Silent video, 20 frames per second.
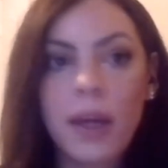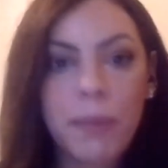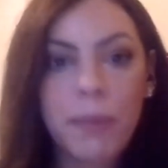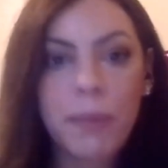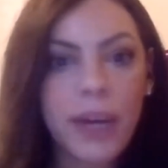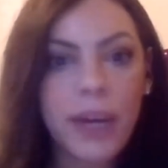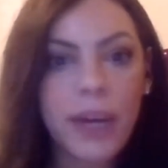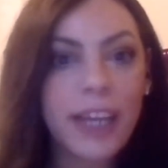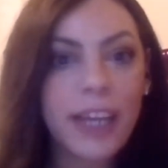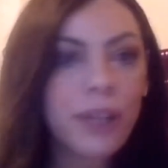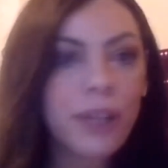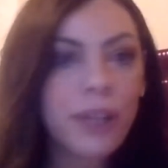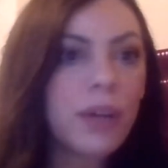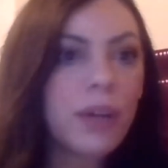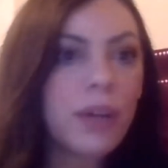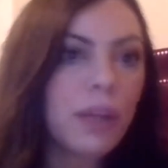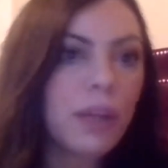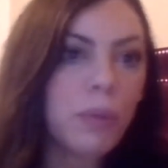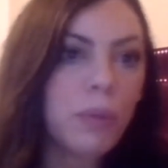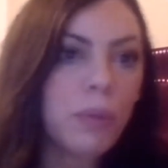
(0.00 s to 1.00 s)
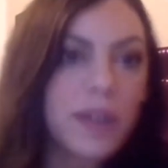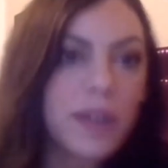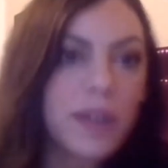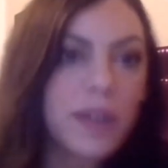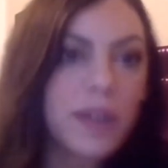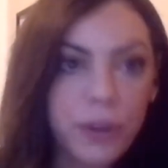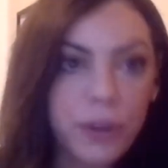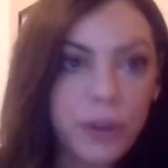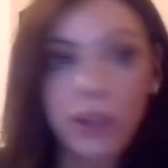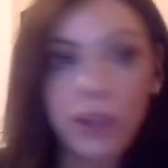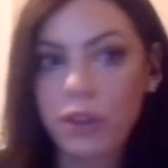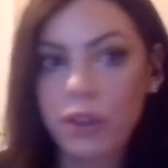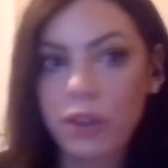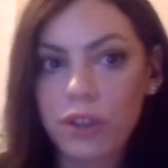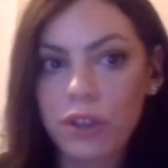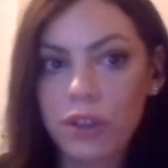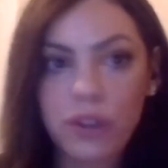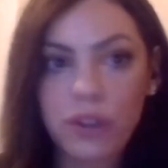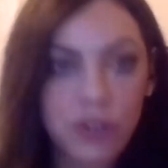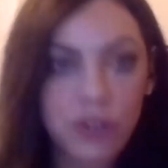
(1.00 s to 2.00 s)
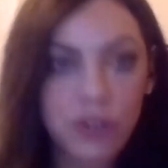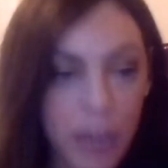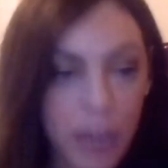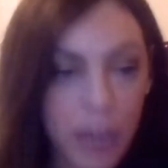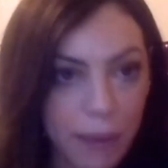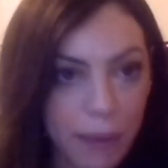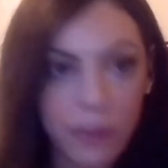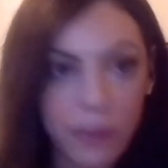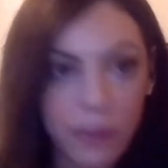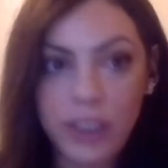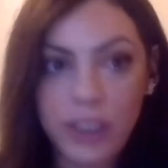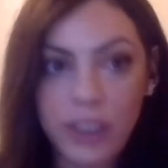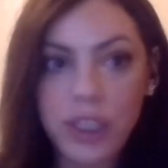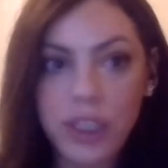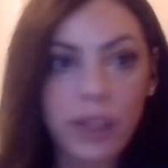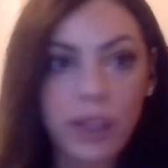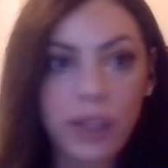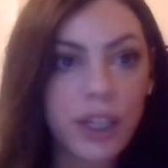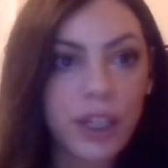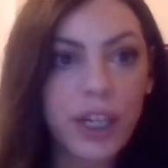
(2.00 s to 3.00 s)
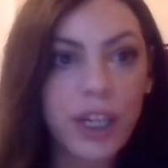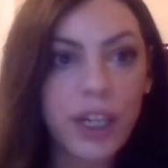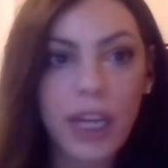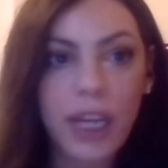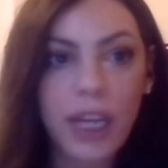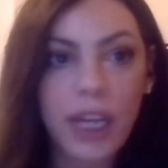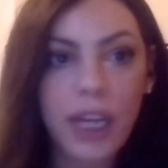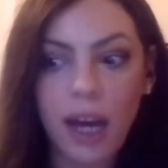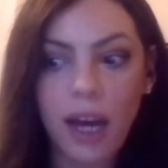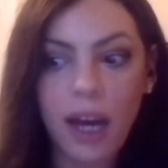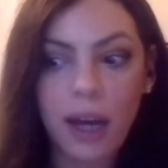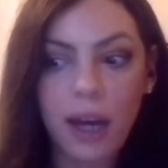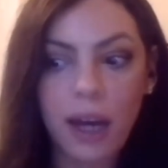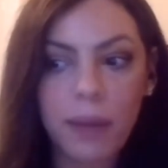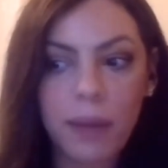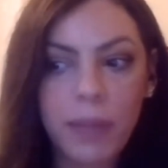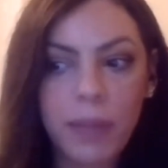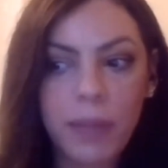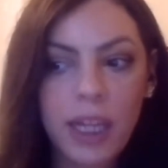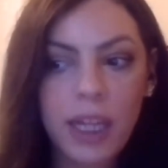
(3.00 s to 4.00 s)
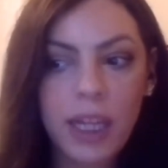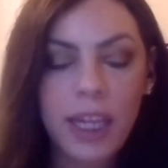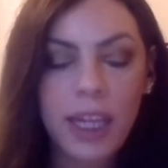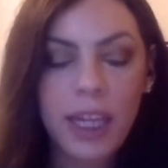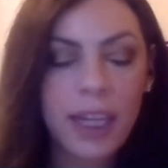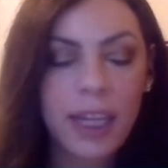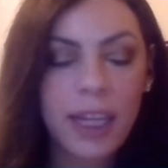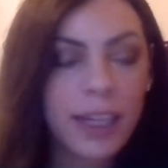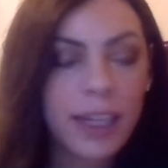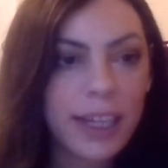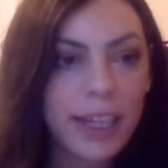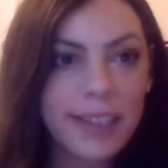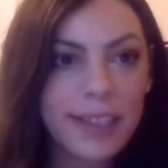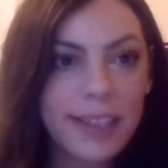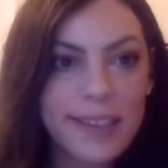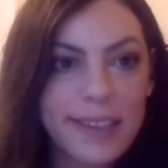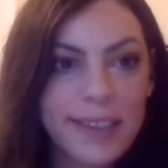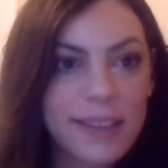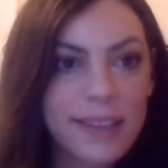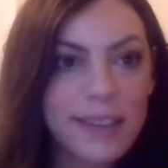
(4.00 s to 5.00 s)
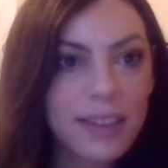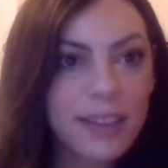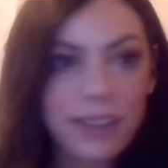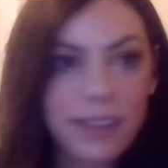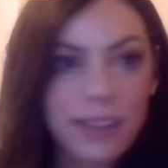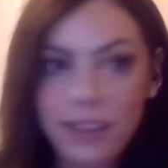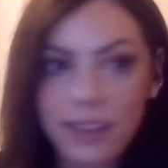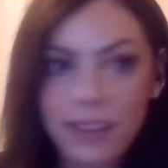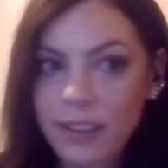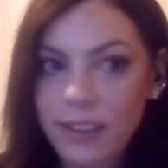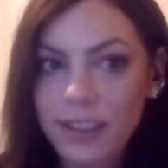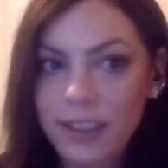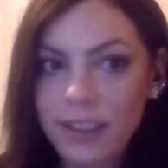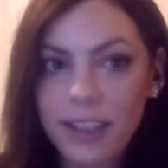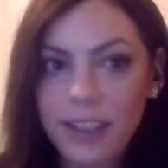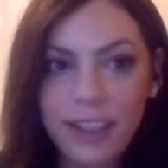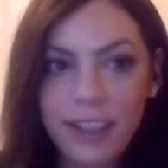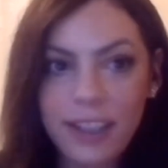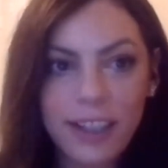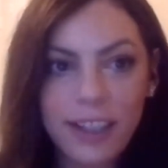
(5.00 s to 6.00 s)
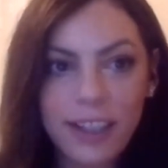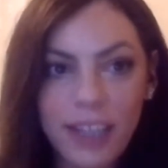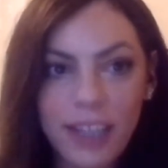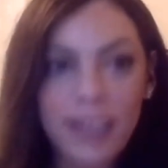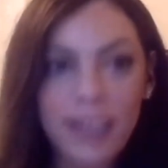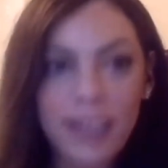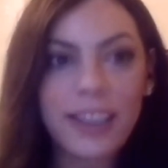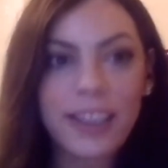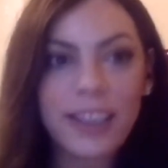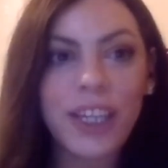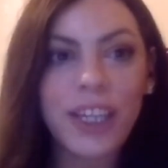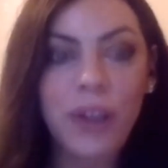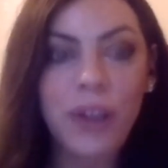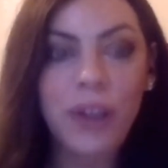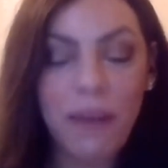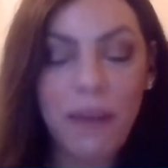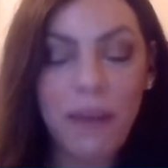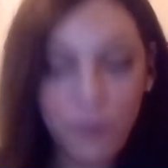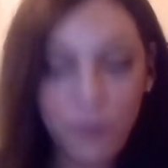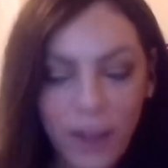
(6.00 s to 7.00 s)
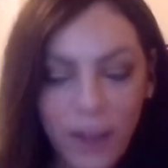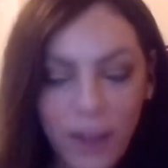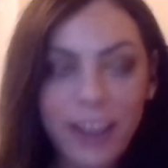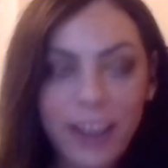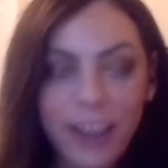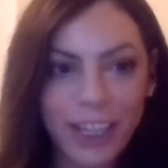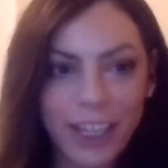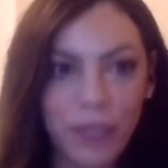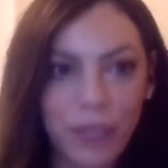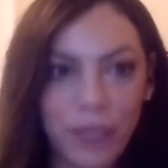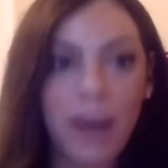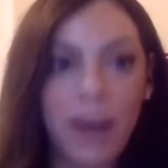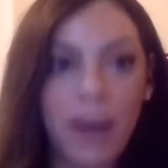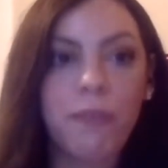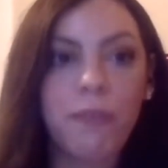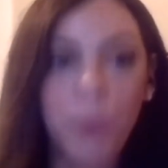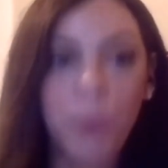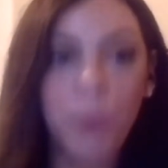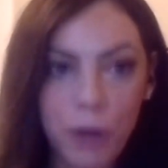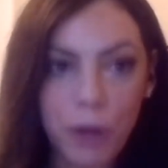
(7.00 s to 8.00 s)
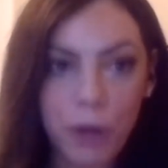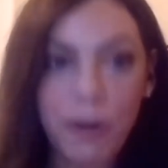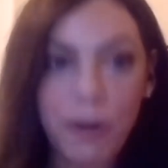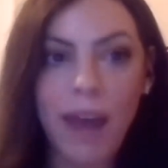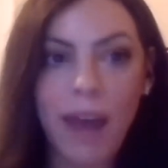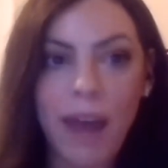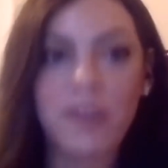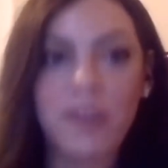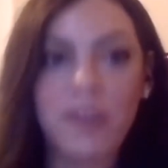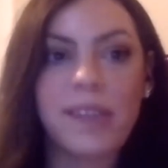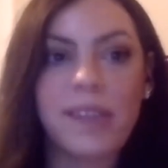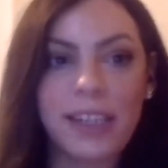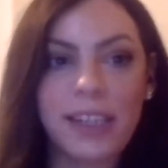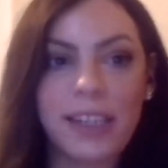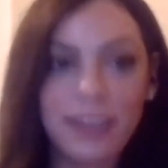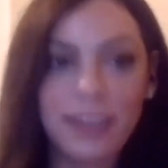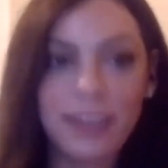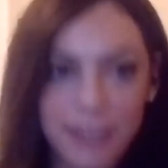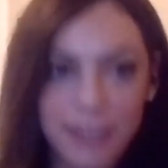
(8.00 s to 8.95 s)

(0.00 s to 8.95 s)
but you can whisper, you can chat with each other. It I felt like you have more privacy